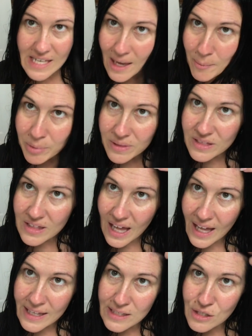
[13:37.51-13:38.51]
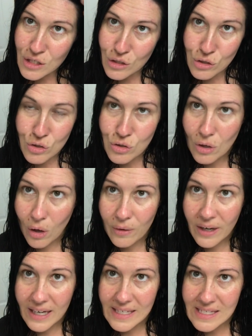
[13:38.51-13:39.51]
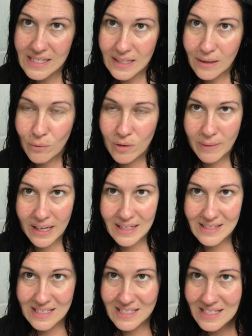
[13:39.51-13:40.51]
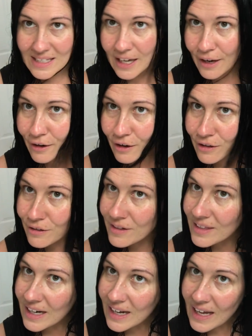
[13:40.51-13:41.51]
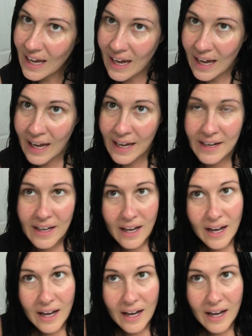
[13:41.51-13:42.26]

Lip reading: It blends so nicely with my existing hair color that I had.